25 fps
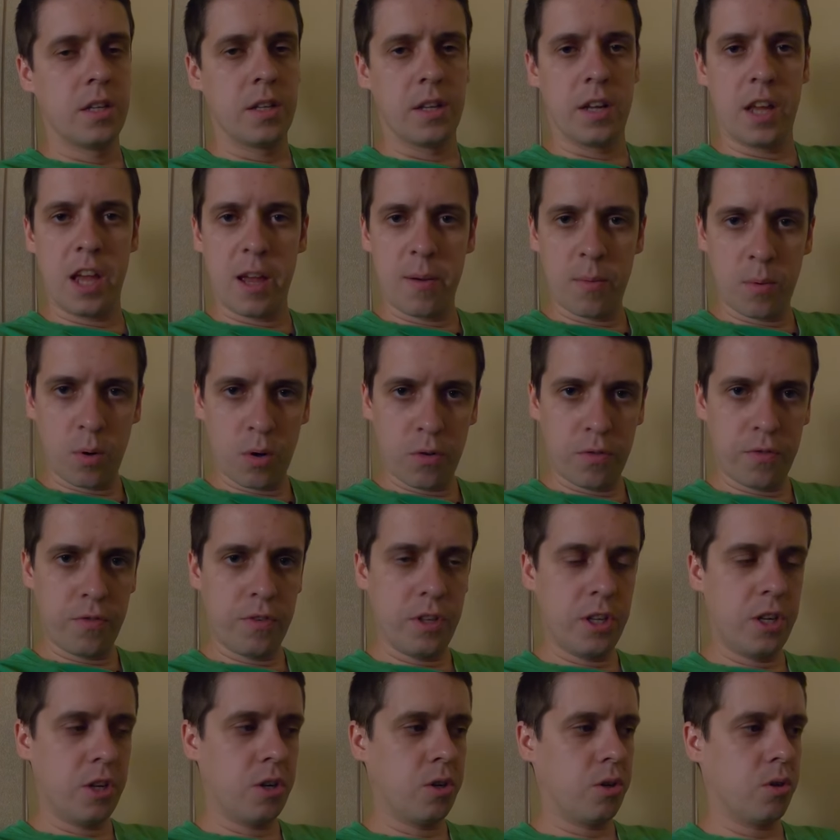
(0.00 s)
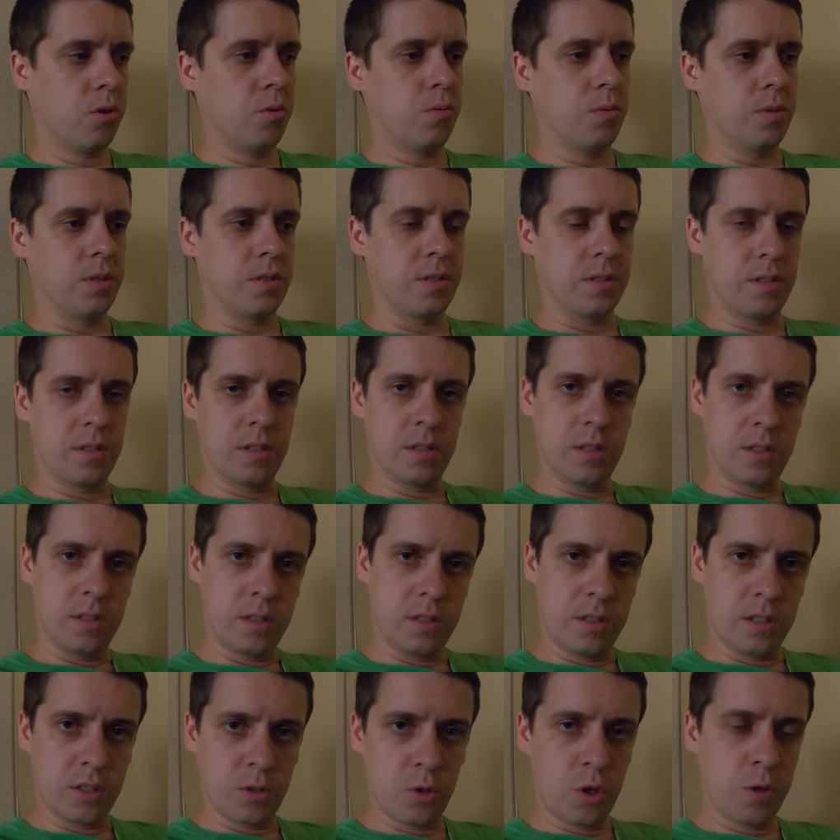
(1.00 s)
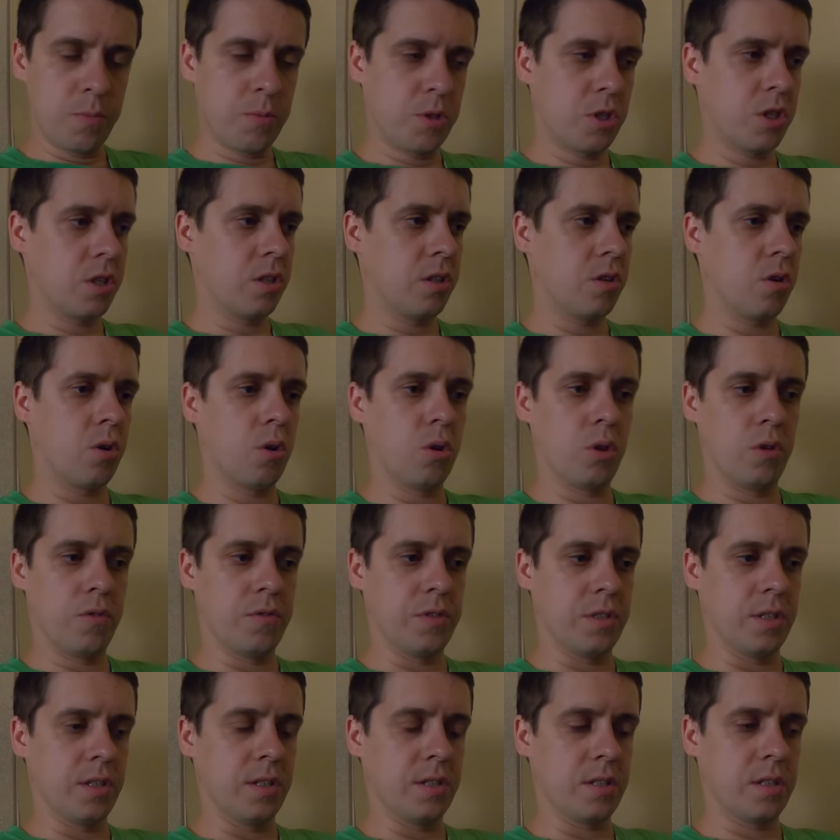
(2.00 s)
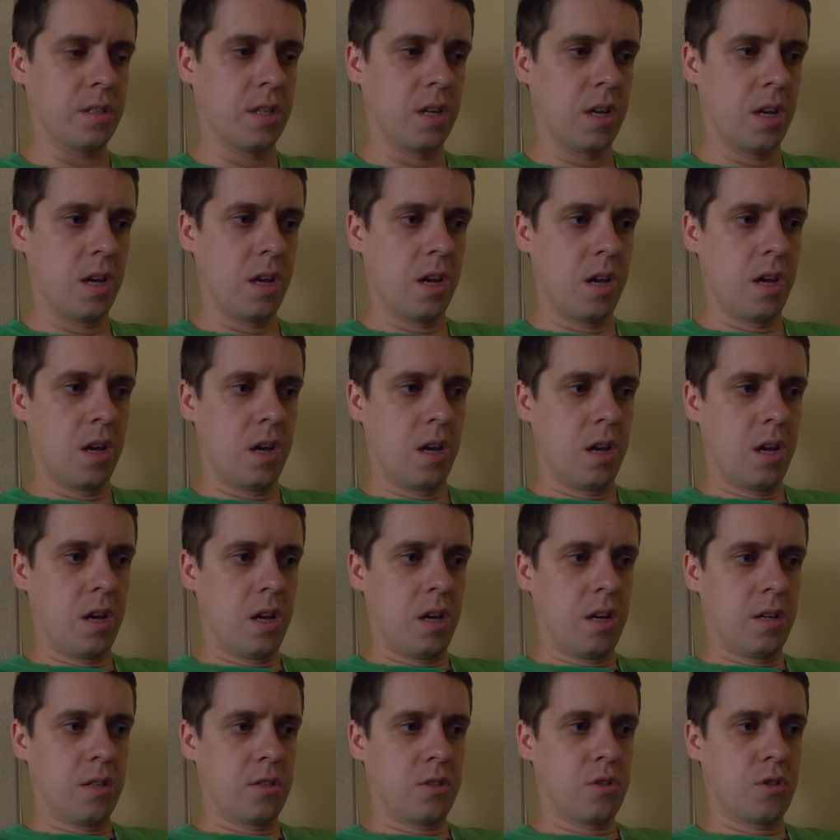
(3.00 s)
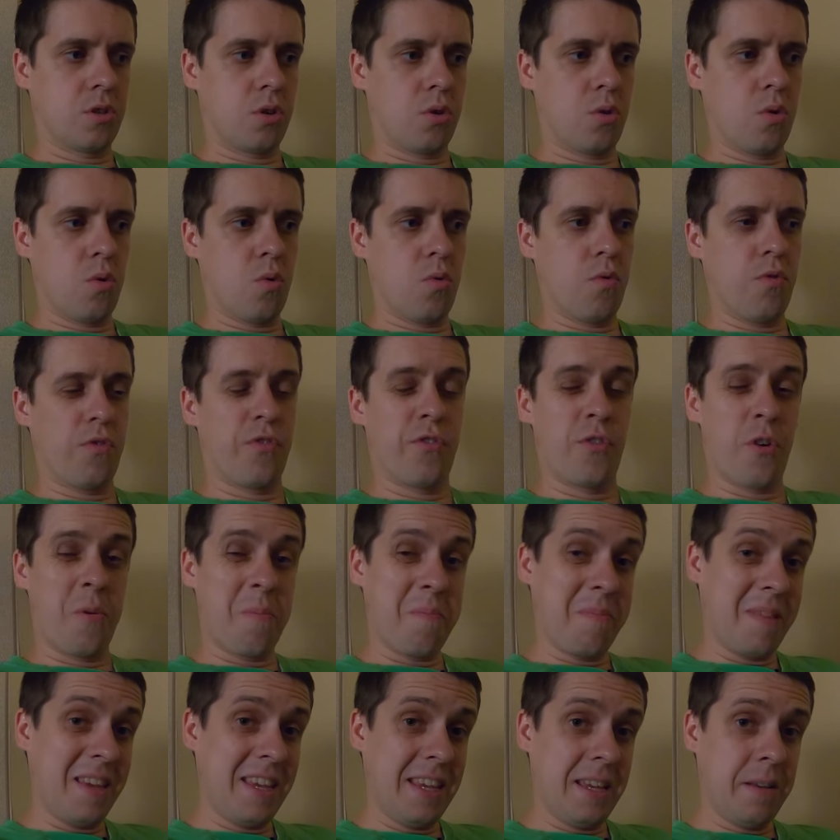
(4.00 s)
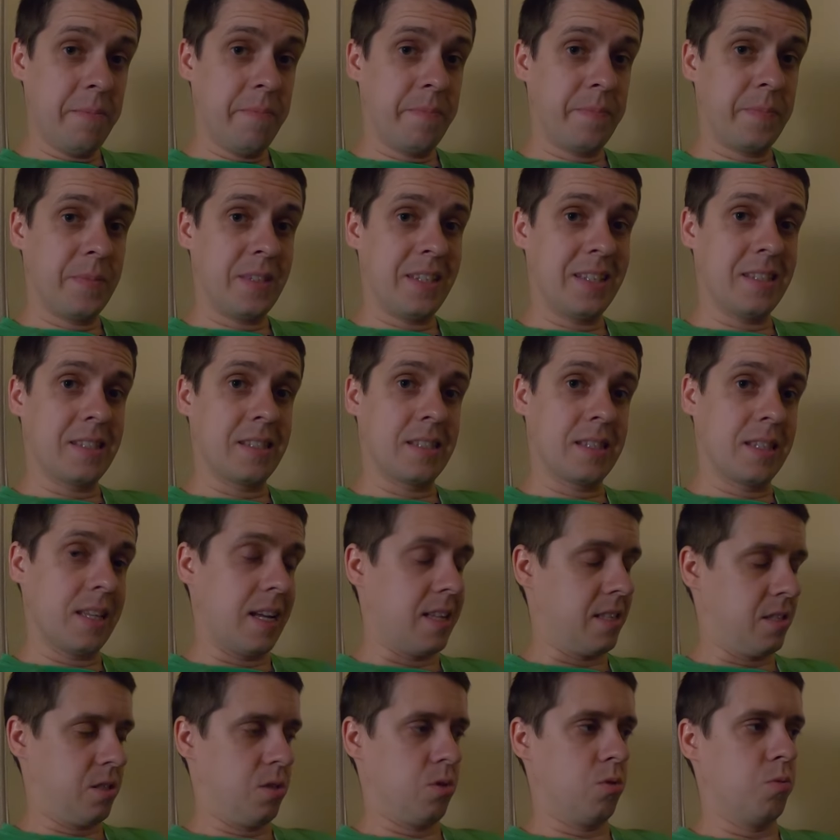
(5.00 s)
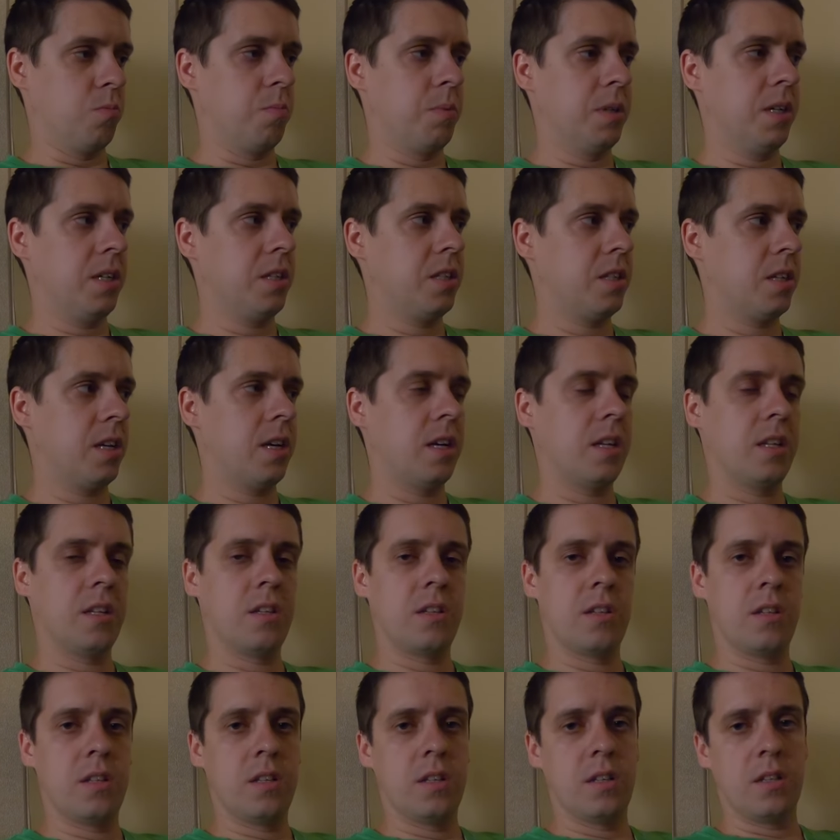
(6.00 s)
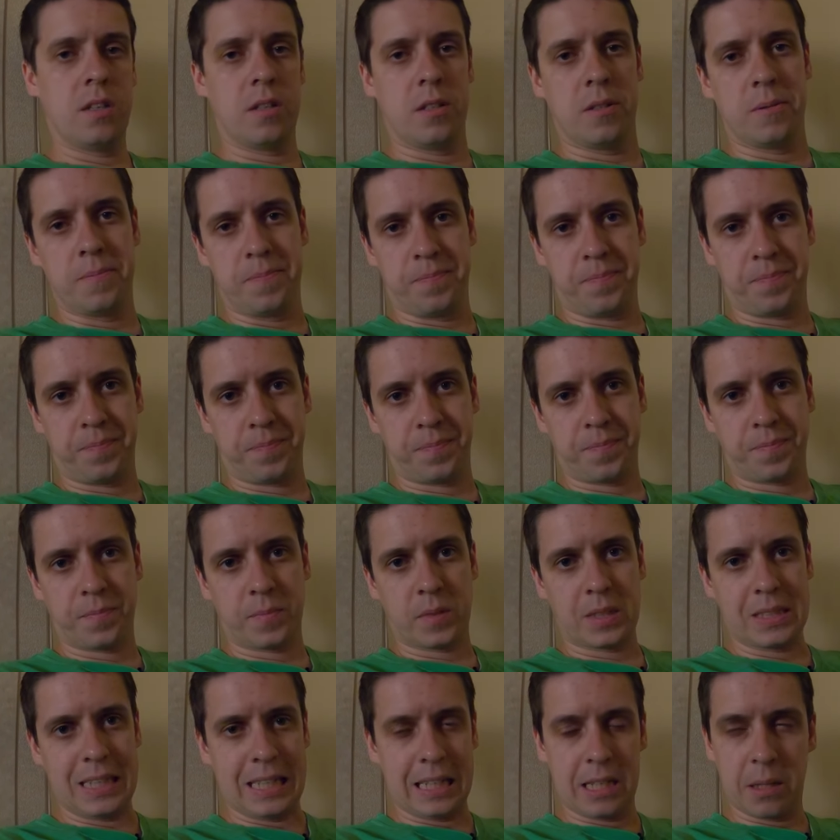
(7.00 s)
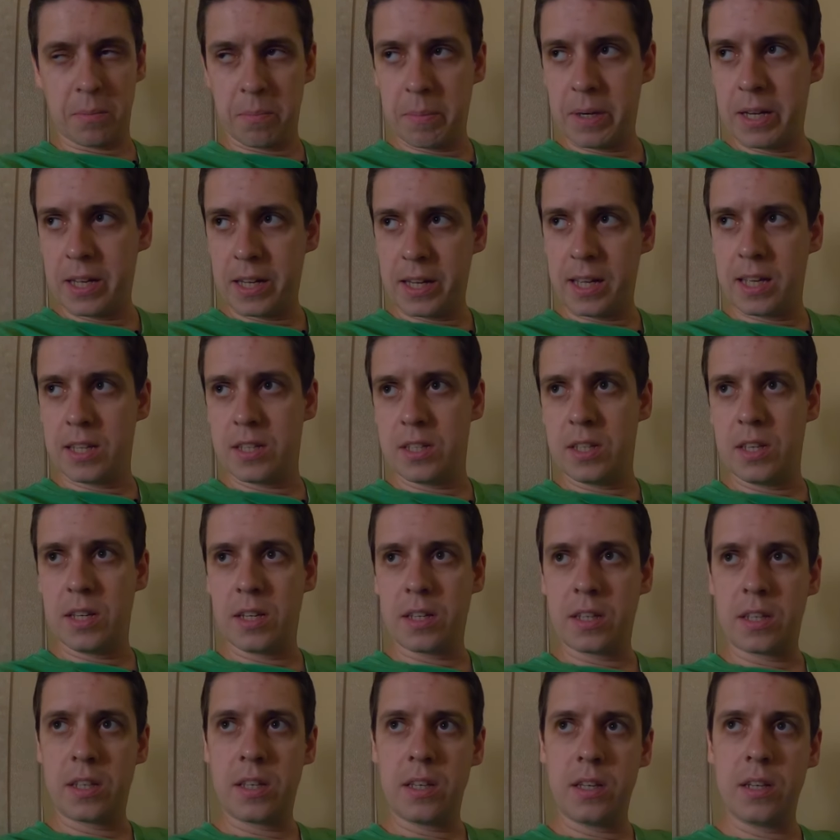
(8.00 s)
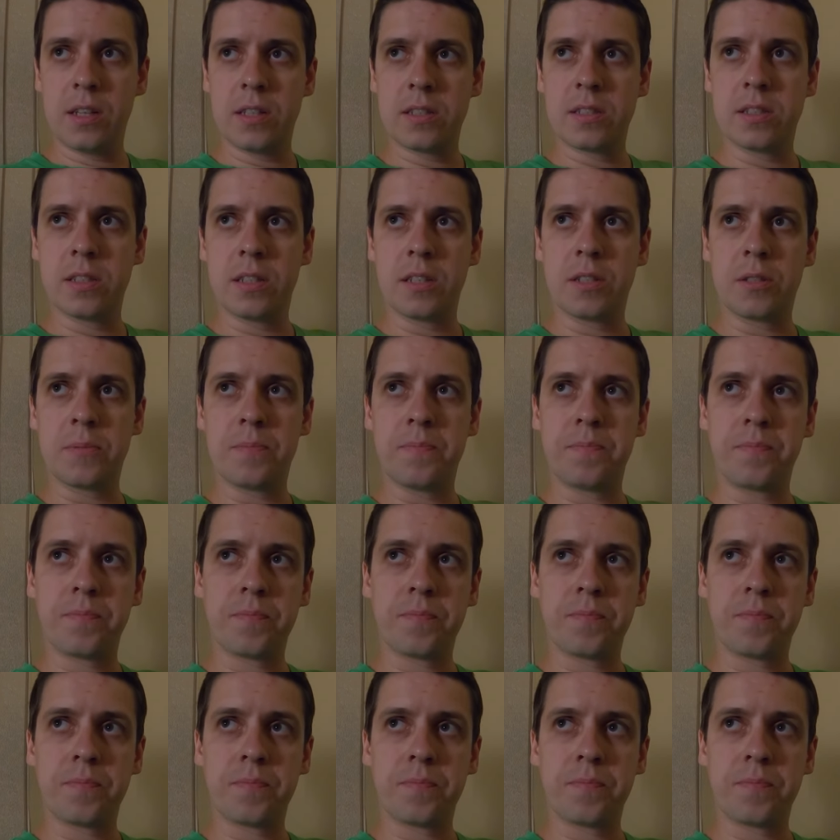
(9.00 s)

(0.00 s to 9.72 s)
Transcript: name of video with uh, description all of this so for me it's not so bad and uh, like main idea here that